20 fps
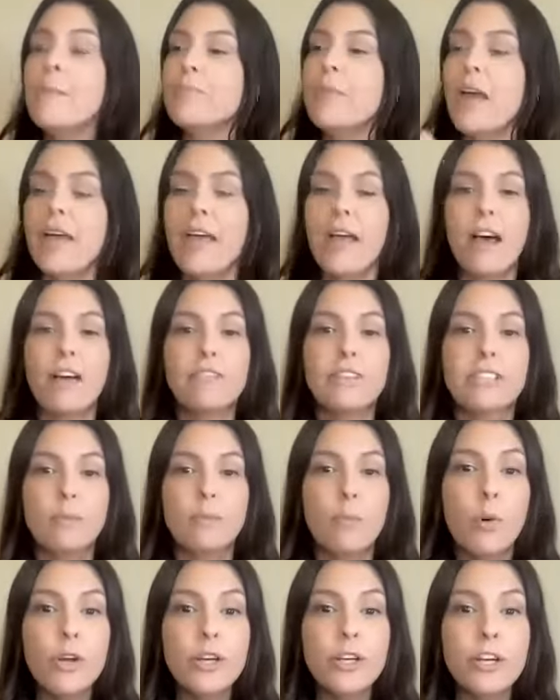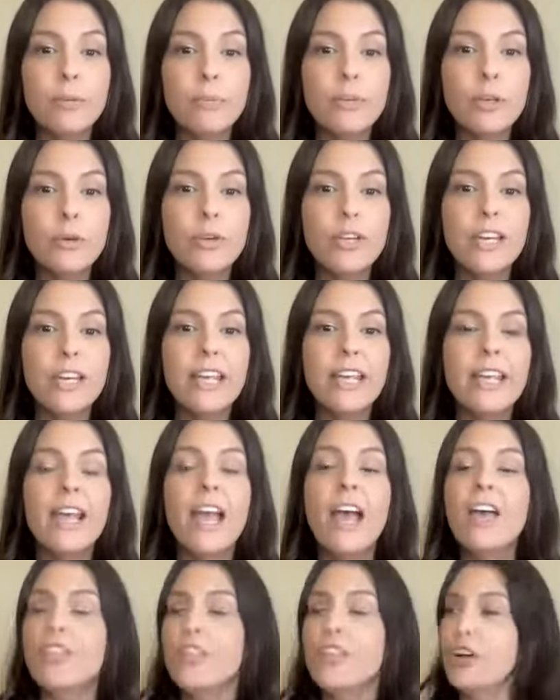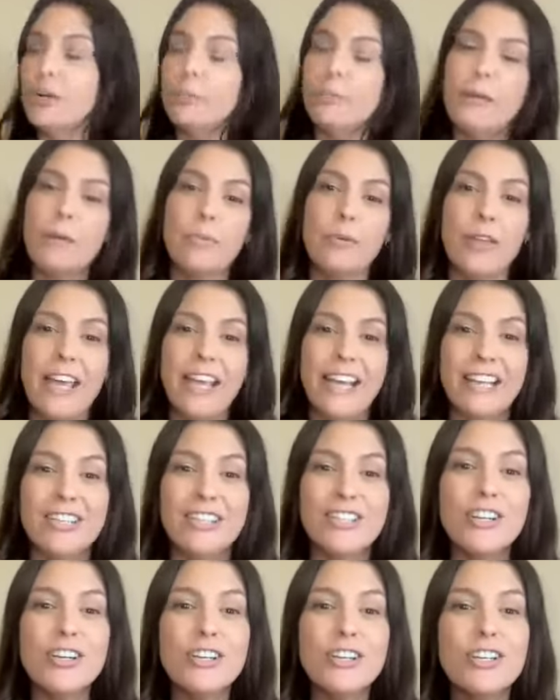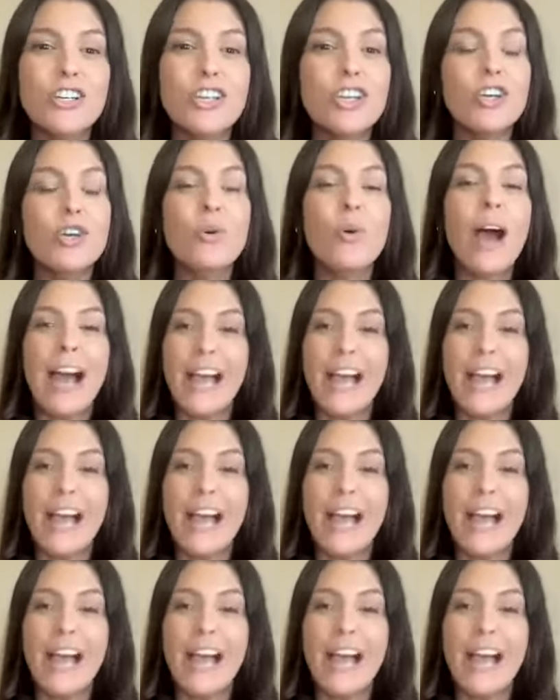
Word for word: I have a support community, there are people I can turn to,